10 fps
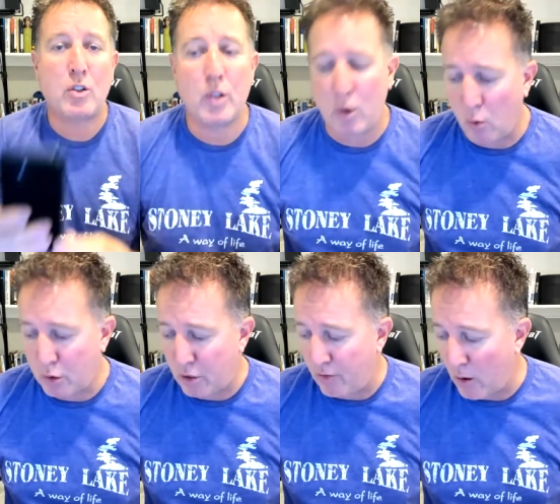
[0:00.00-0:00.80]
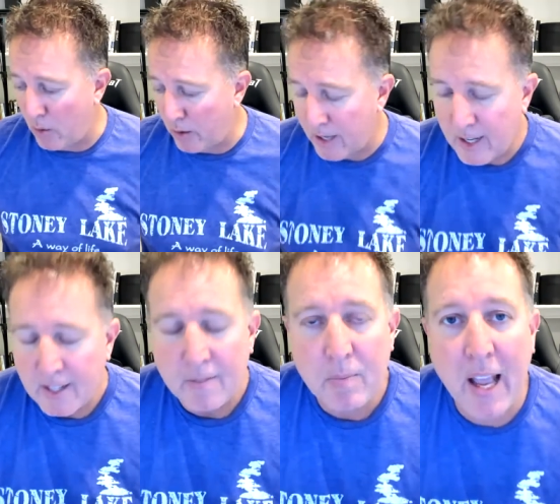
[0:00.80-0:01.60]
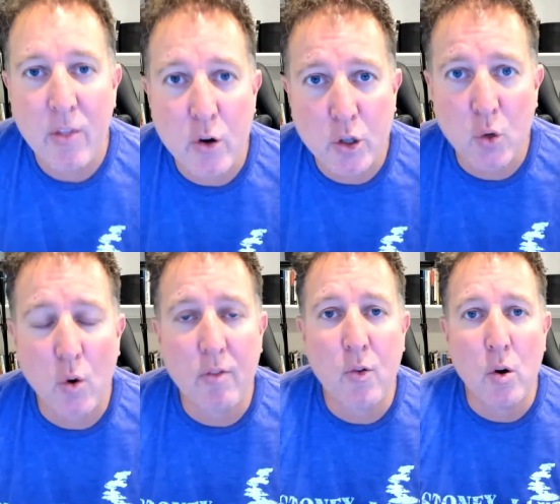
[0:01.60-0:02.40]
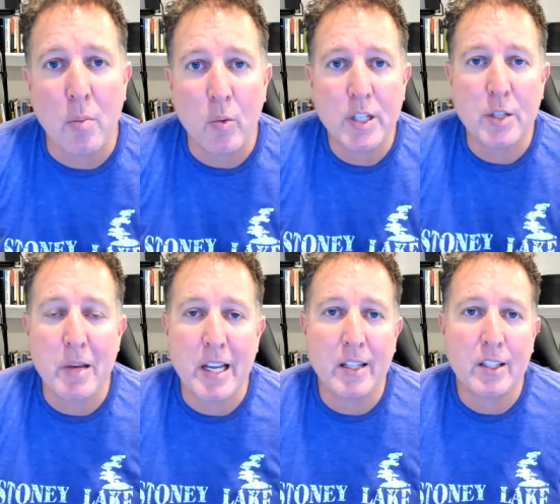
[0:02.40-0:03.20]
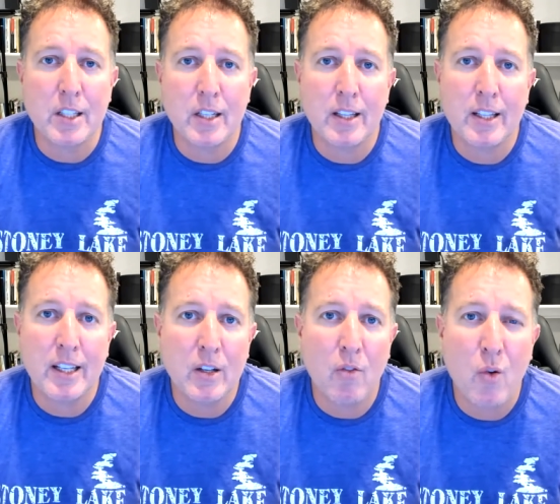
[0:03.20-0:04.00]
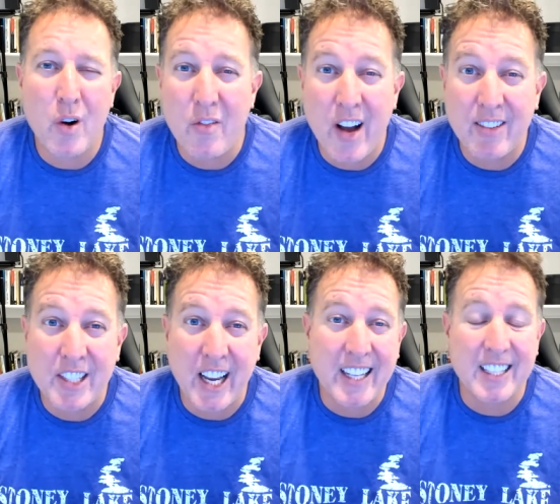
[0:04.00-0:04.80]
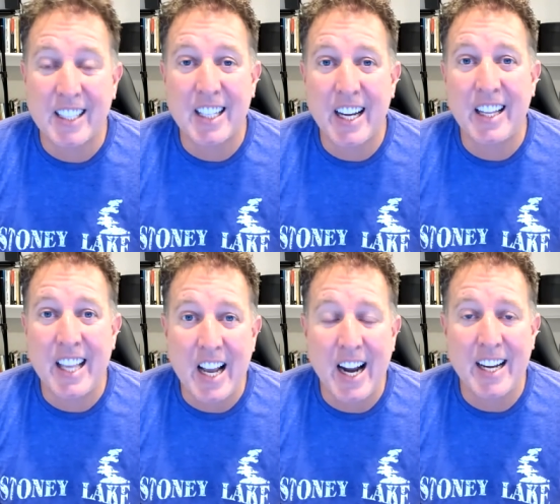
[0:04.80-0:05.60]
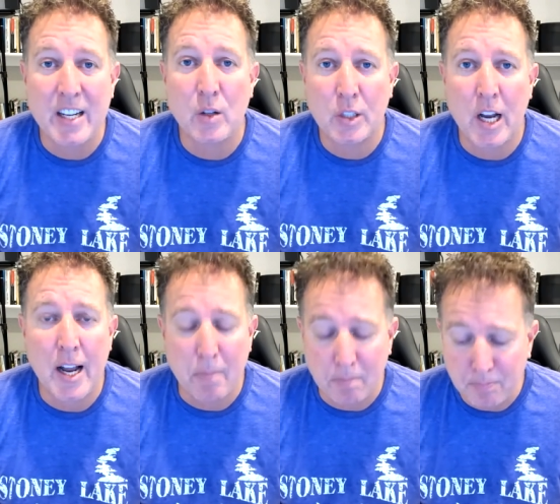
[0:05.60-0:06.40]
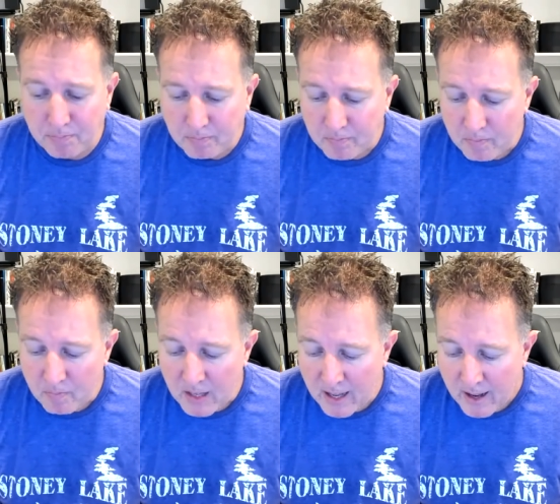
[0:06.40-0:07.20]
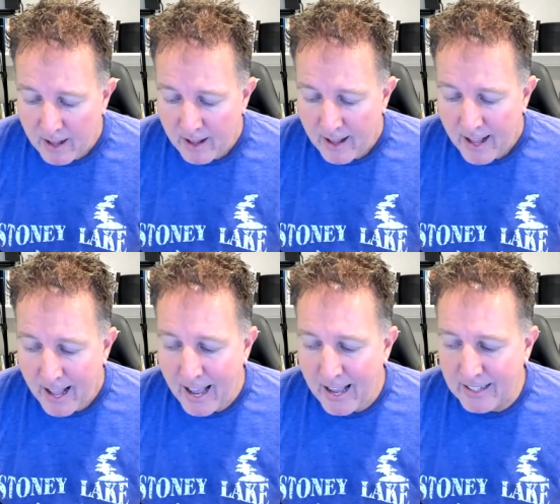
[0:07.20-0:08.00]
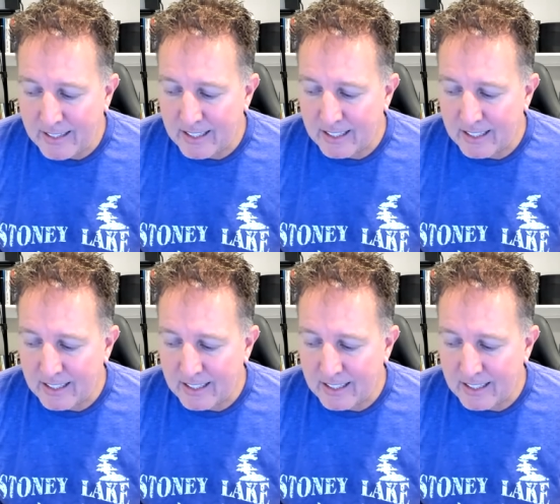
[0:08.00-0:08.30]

hold your phone. And they're short form, which means, you know, 45 seconds is like the ideal time. And